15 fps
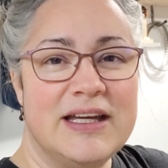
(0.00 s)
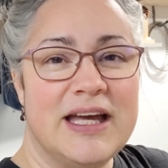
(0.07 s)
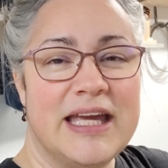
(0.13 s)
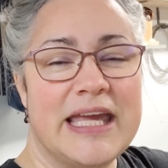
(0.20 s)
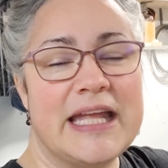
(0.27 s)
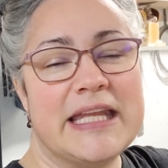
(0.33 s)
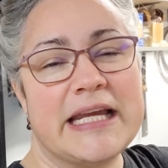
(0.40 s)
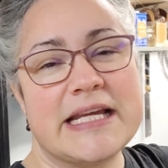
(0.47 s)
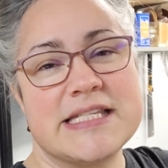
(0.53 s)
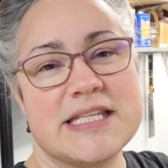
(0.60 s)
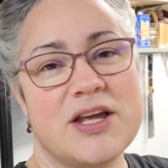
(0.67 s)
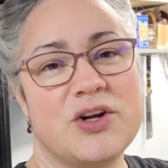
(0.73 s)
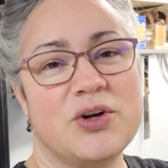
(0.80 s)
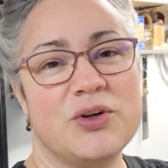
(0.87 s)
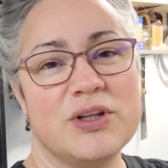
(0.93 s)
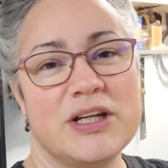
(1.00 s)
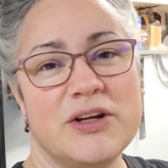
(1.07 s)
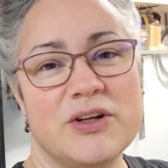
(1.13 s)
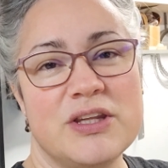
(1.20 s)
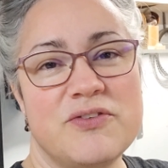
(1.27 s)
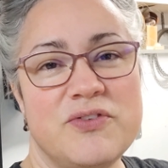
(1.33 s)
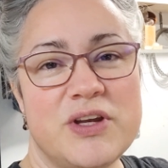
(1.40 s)
Again, like I said earlier
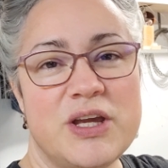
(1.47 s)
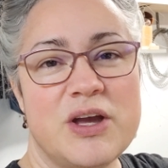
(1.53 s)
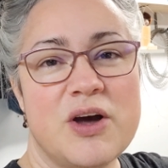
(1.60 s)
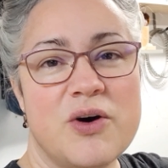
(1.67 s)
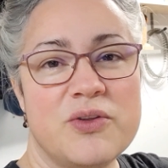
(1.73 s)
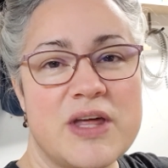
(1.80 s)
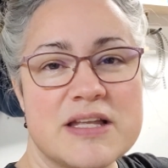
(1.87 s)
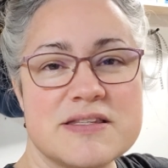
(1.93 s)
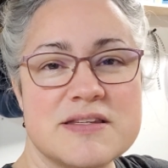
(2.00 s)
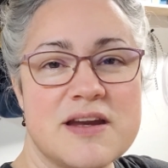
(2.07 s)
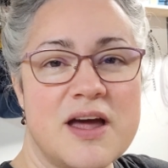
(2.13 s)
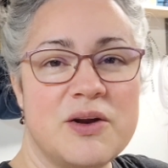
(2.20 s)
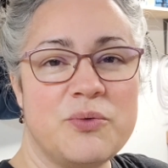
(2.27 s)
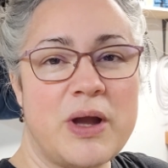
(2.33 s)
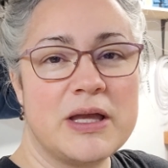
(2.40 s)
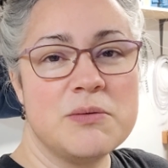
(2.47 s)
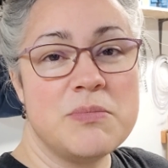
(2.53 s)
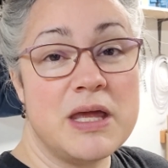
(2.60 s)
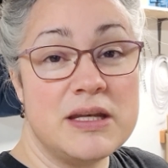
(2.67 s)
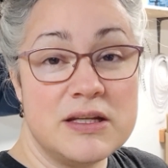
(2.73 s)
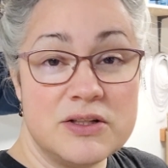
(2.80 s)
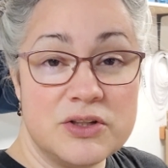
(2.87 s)
in the video, that's not a
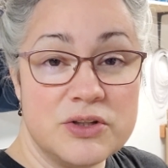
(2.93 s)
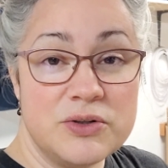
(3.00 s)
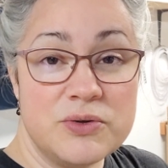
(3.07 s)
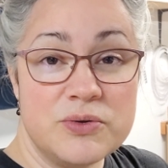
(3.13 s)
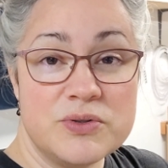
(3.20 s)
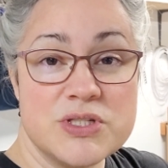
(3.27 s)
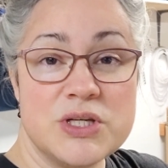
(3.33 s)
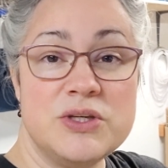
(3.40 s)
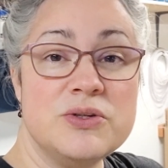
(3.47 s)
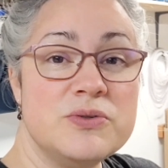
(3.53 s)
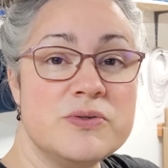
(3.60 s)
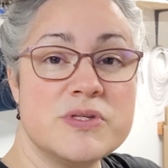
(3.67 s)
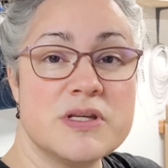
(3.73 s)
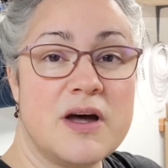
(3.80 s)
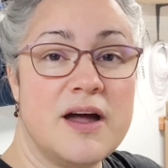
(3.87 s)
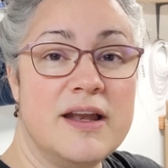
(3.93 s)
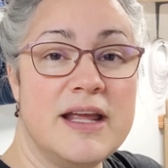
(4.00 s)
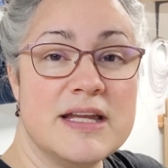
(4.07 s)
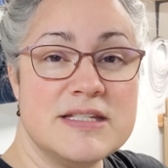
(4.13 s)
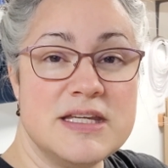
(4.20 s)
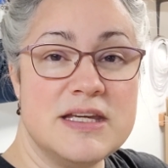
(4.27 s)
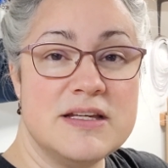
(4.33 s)
recommended glue to use on
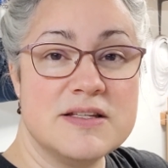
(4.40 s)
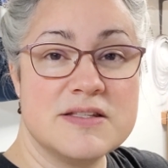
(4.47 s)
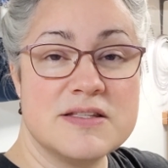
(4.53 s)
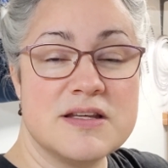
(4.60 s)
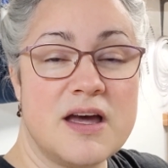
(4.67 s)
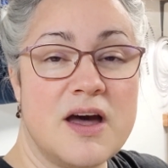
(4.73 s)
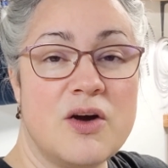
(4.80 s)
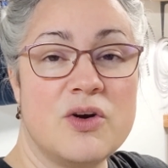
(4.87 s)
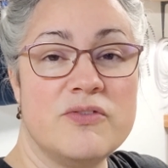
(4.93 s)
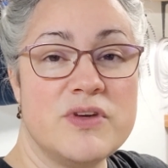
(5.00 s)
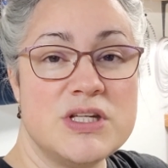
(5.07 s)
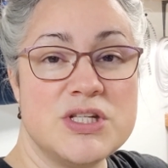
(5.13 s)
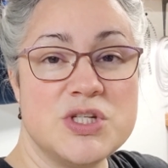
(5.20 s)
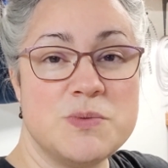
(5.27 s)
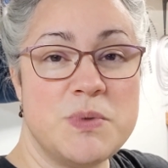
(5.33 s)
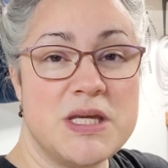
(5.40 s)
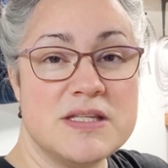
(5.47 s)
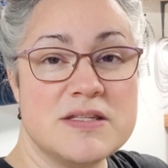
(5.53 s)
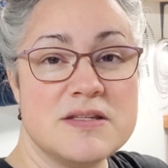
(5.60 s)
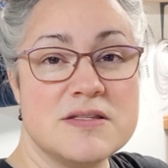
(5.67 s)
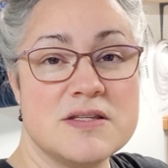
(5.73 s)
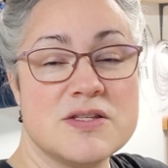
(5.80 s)
antiques or vintage
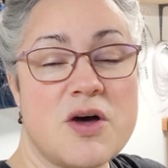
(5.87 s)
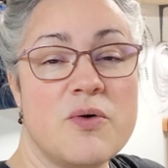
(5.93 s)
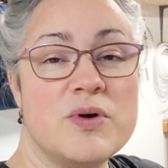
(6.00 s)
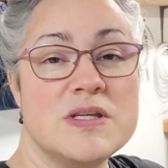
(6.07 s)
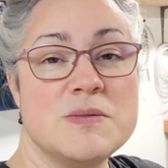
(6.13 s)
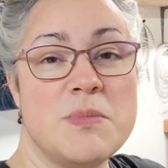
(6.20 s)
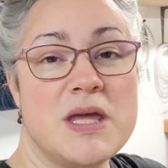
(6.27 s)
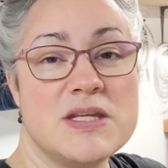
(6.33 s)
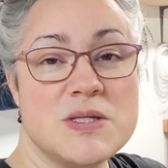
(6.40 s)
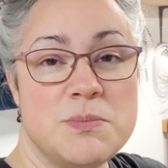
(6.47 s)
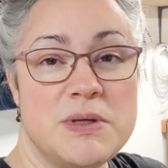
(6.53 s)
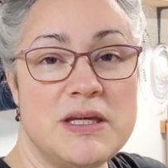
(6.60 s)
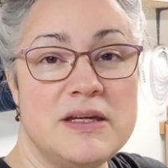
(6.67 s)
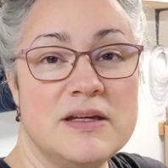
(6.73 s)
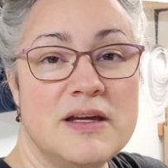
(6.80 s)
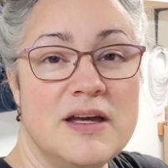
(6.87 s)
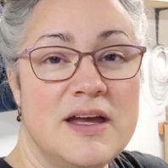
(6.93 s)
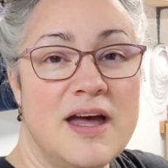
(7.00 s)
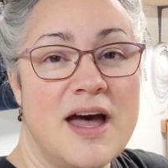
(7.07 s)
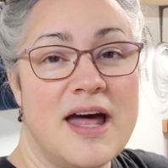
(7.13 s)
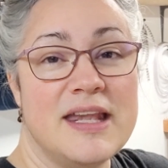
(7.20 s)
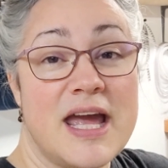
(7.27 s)
pieces. It's always meant to be
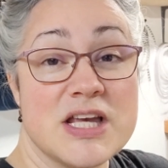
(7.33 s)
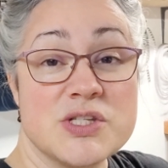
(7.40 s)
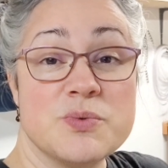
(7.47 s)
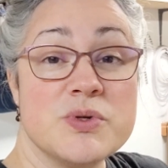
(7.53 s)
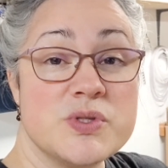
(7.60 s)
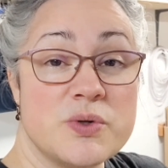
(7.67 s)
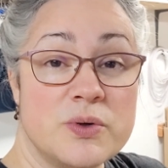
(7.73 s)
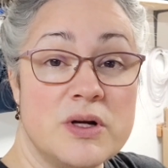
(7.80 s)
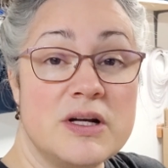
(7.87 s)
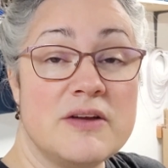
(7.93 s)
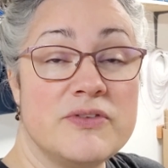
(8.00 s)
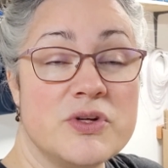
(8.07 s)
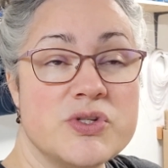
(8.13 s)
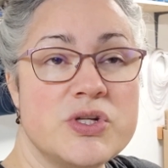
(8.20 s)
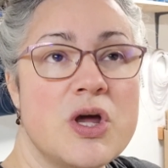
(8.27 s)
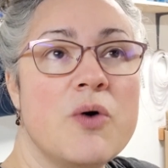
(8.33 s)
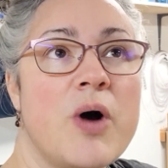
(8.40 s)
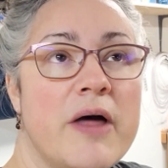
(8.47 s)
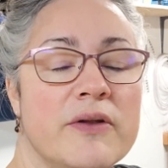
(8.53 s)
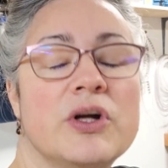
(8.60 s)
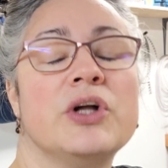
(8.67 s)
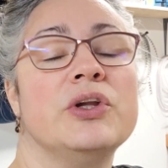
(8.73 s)
a last resort if there's no
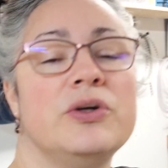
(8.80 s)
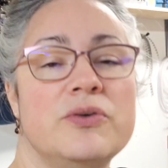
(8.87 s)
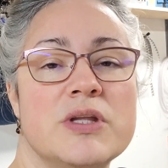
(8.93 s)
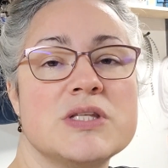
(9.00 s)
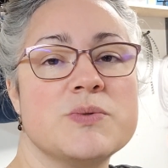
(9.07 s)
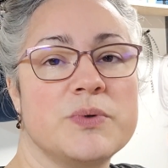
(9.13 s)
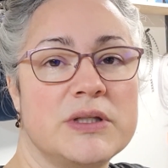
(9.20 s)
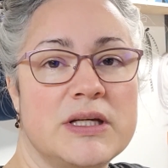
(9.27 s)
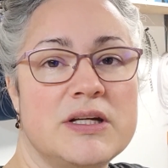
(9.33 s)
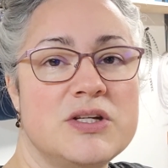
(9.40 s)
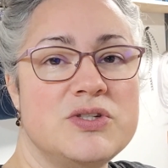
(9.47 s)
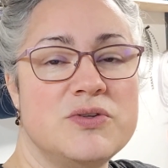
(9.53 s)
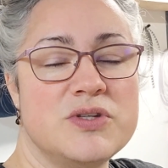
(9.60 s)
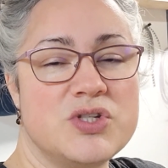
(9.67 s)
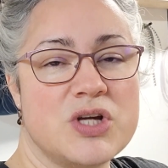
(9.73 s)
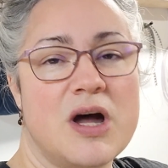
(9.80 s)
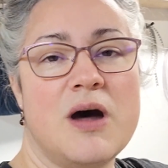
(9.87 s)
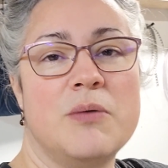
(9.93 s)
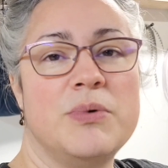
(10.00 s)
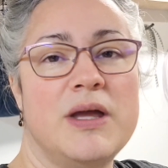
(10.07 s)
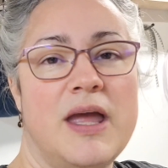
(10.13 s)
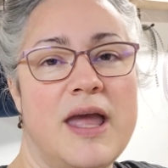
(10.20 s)
other glue that's really going to do the
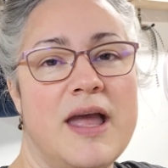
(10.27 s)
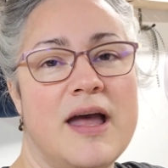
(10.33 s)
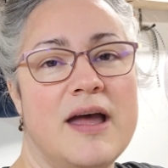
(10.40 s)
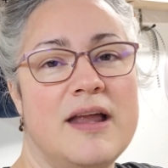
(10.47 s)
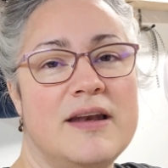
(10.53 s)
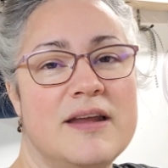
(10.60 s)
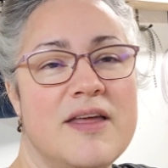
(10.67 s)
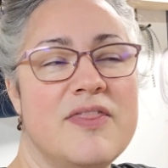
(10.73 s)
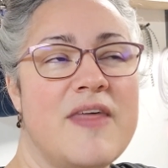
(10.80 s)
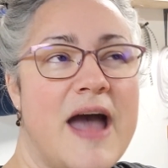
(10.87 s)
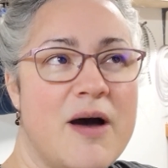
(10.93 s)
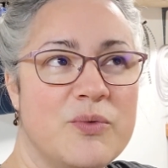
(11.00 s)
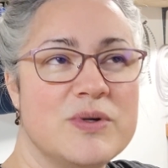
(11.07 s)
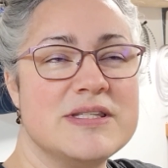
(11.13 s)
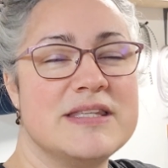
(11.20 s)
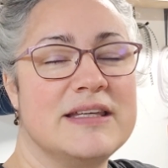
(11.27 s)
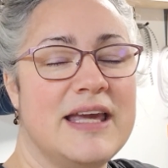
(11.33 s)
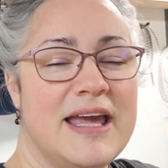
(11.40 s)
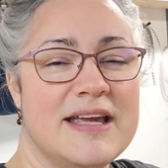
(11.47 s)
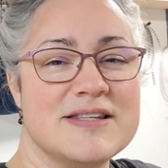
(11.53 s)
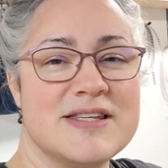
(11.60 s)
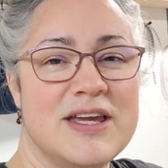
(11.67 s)
job. And that was the
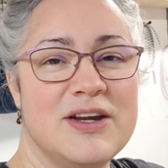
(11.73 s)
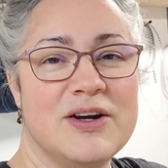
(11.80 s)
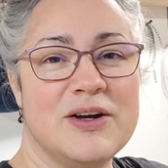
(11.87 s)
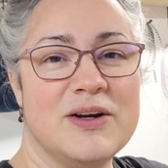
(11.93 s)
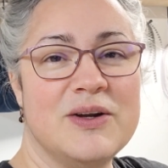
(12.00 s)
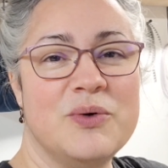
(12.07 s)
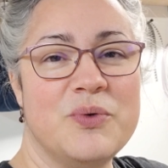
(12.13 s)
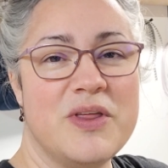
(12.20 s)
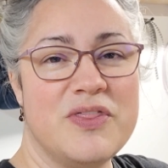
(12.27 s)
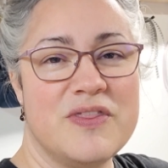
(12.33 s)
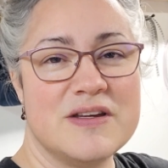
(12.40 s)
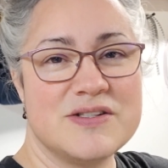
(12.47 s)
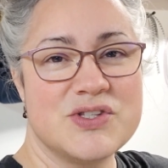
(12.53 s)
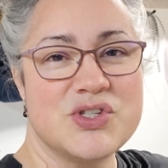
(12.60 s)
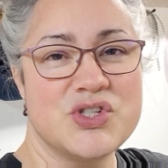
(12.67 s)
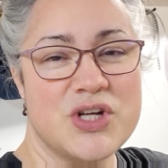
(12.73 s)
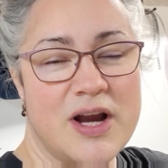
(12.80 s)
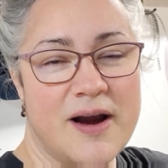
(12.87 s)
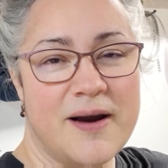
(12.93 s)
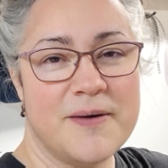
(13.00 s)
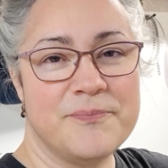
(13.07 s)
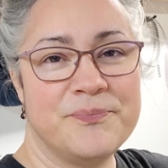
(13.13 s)
case here with this
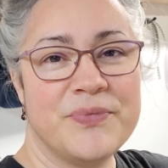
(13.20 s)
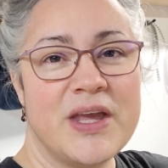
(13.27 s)
chair.